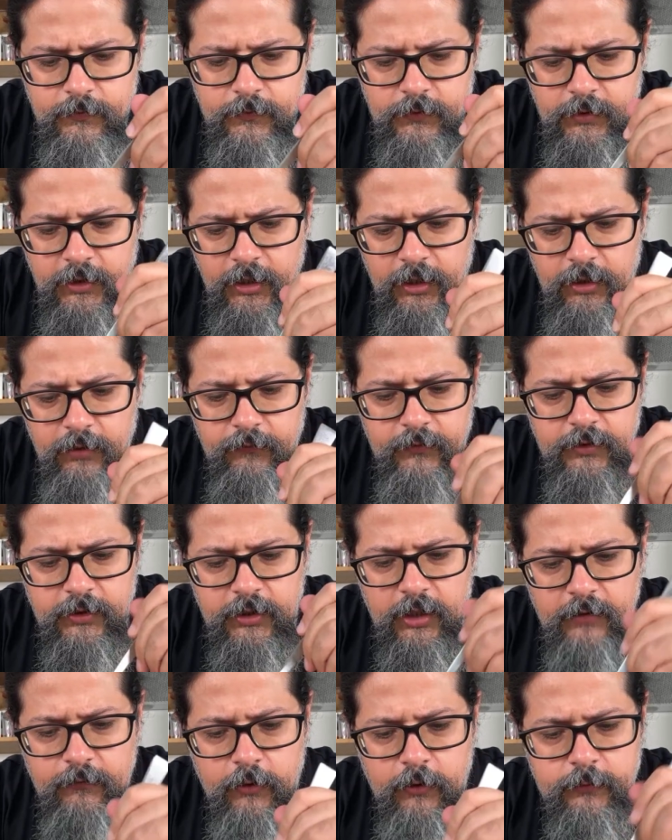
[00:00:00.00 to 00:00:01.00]
Yeah,
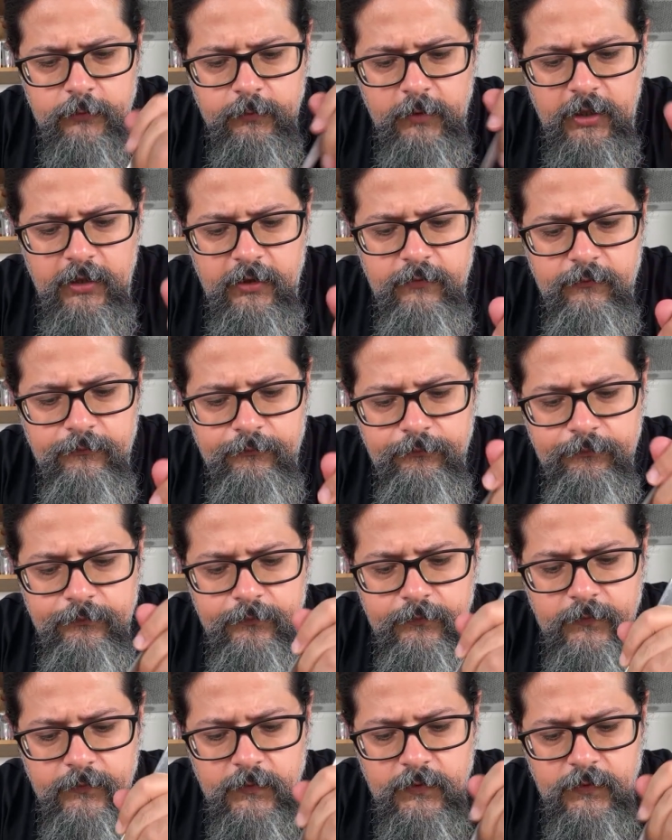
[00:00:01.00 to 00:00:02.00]
now I've got my
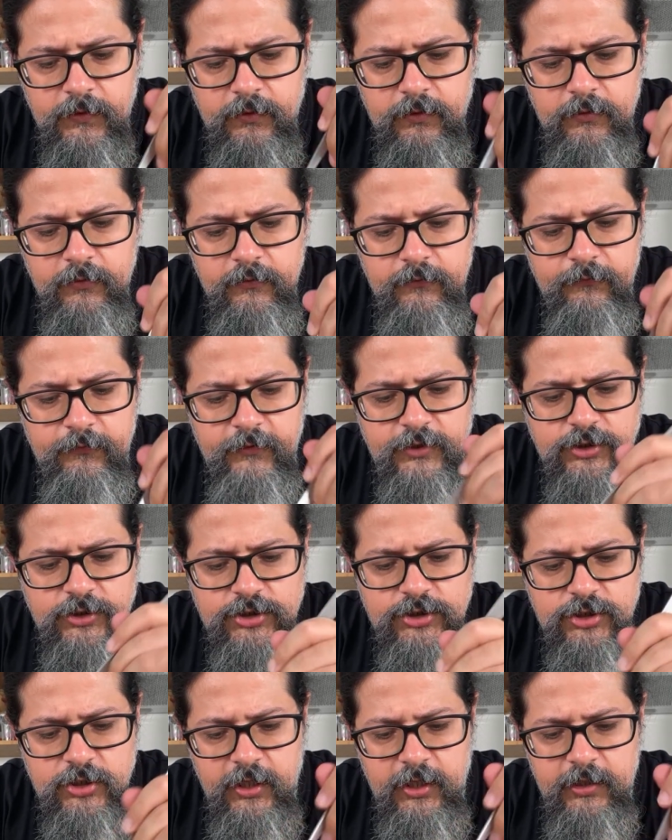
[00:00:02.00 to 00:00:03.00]

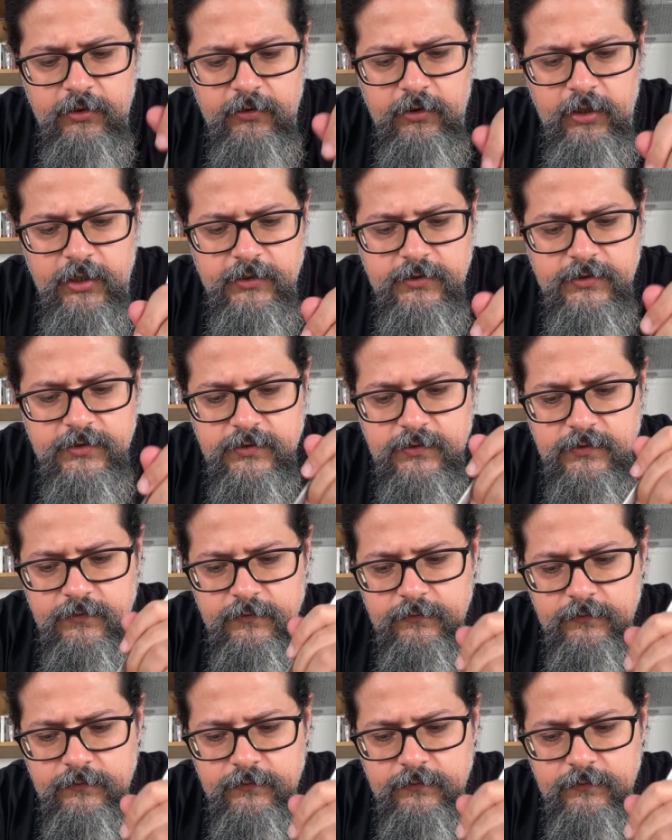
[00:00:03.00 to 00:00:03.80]
fish and rice.